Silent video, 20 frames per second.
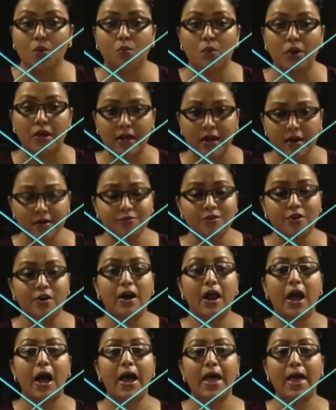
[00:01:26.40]

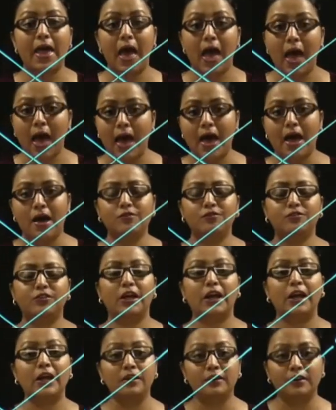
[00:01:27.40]
whenever I have
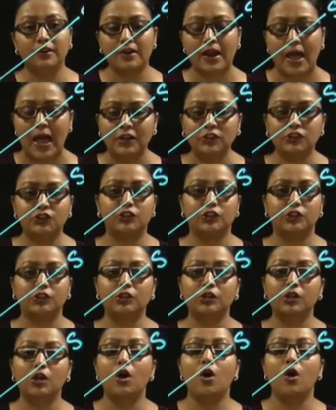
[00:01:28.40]
the
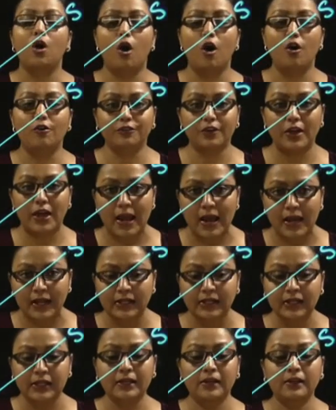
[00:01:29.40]
interaction of
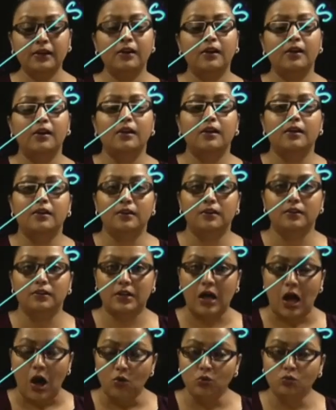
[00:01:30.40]
any
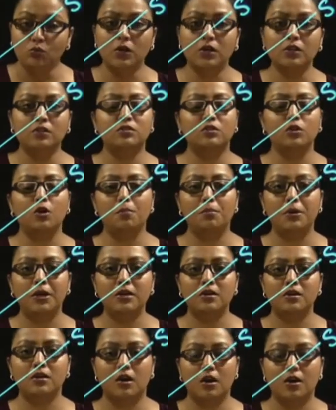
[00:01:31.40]
downward
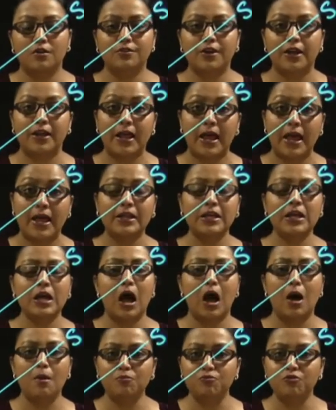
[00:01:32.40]
sloping curve and any
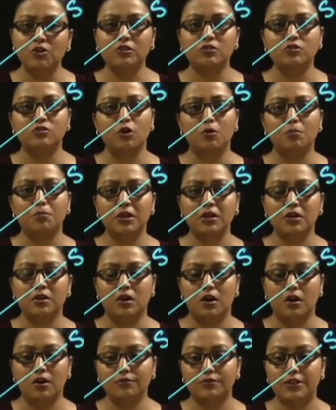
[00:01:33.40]
upward sloping
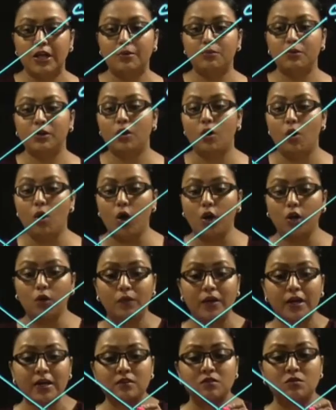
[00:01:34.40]
curve, there will
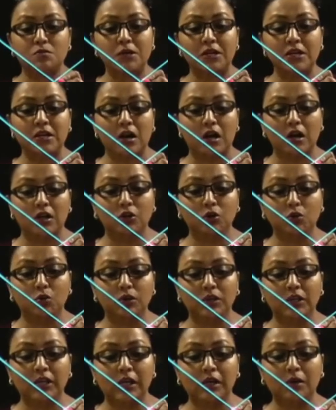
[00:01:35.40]
always be a
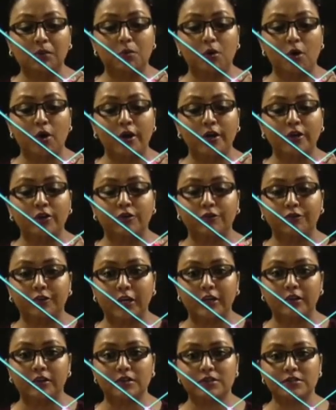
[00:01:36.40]
unique point of
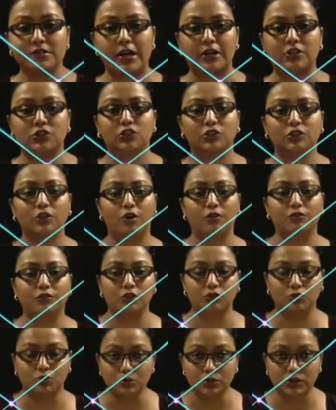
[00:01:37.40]
intersection of
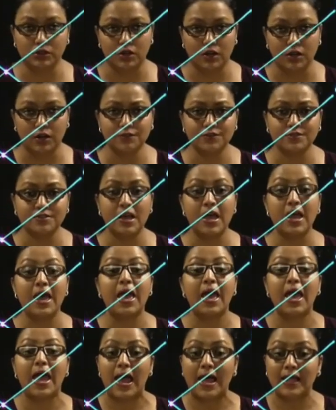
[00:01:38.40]
the two curves,
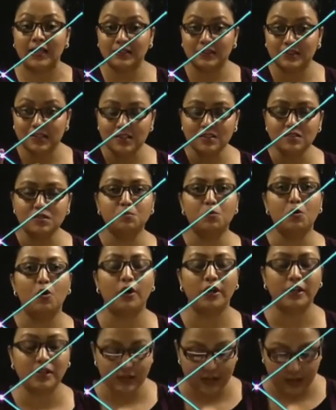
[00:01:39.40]
and this
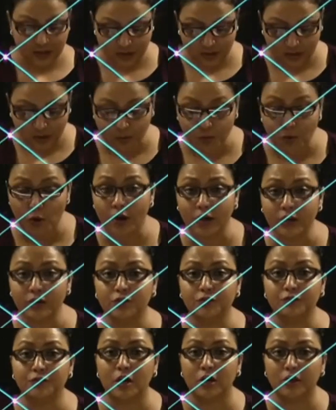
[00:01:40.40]
point is the
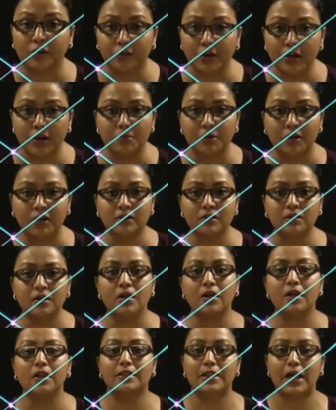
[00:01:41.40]
point of agreement
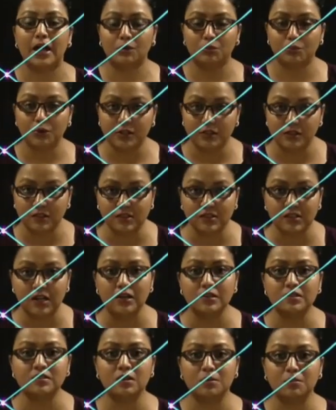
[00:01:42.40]
that we
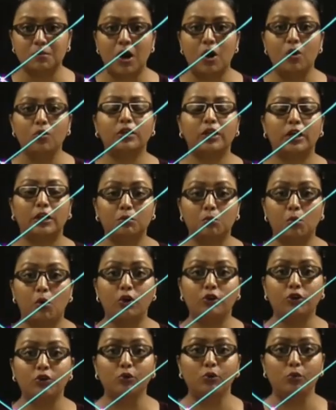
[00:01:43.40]
discussed about in
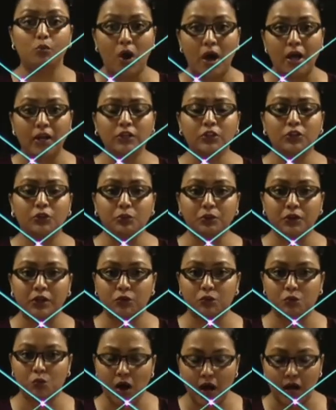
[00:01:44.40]
module 1
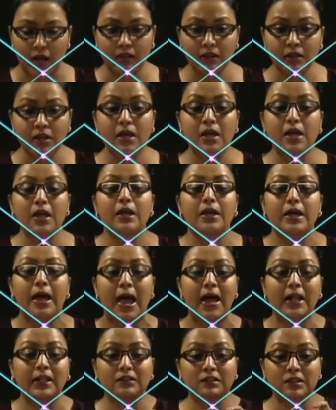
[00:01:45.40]
unit 1.
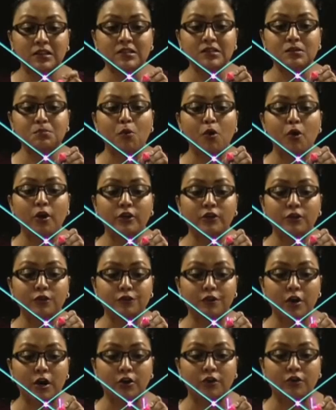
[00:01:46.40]
And this point
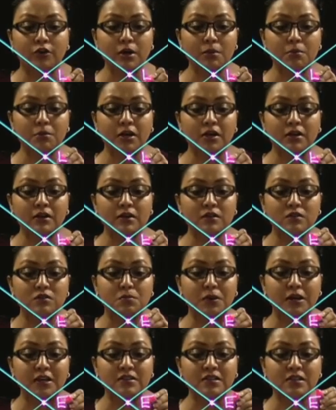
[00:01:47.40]
of agreement is
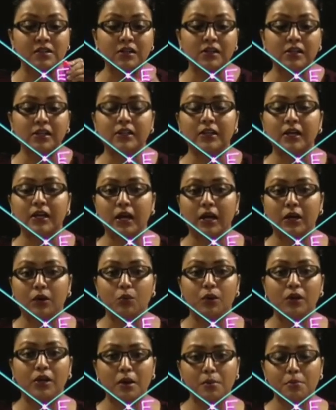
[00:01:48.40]
basically the
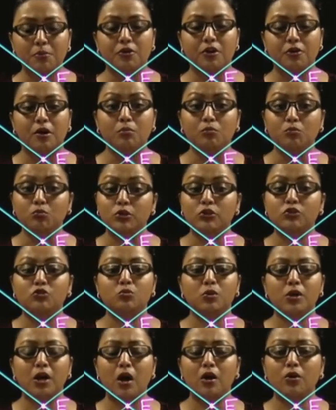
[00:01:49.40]
equilibrium,
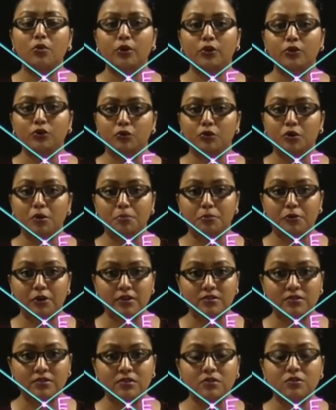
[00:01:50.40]
which we are going to
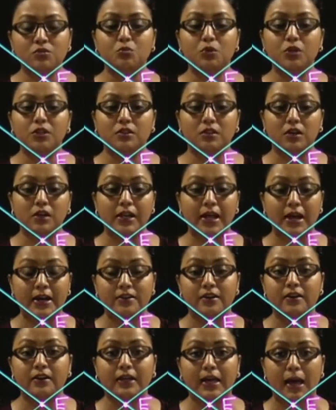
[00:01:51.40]
represent with the
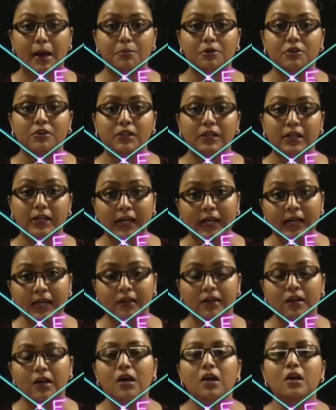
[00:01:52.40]
letter capital
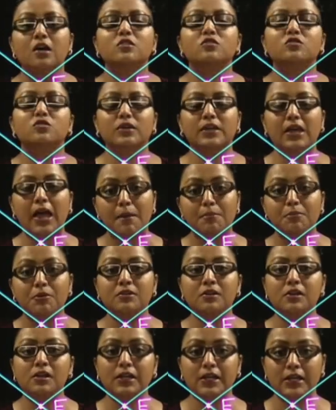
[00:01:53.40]
E. So
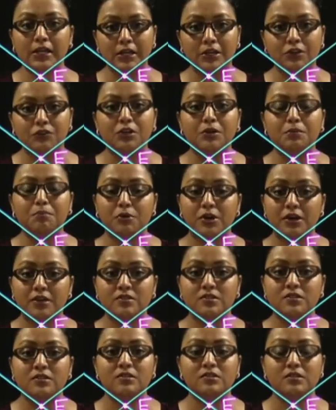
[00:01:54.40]
capital E
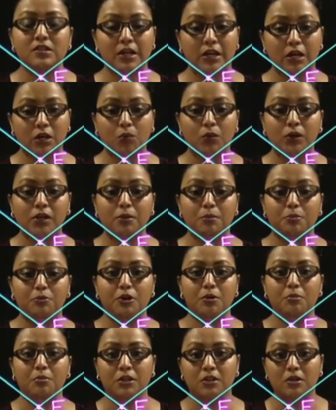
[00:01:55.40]
represents the
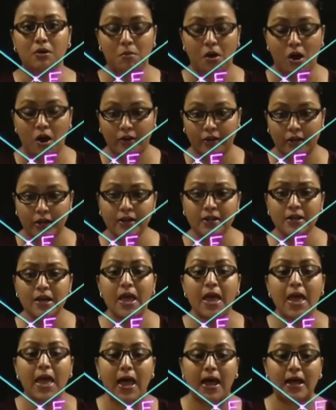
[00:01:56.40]
equilibrium in the market,
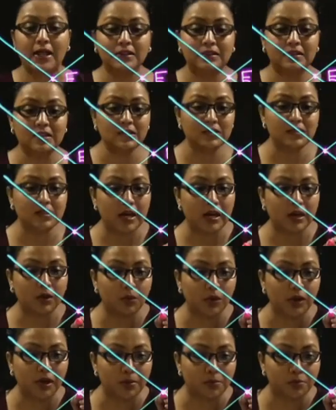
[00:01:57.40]
and this
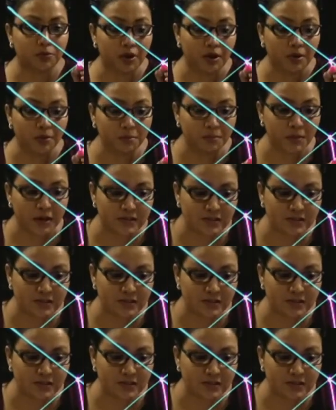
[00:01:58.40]
equilibrium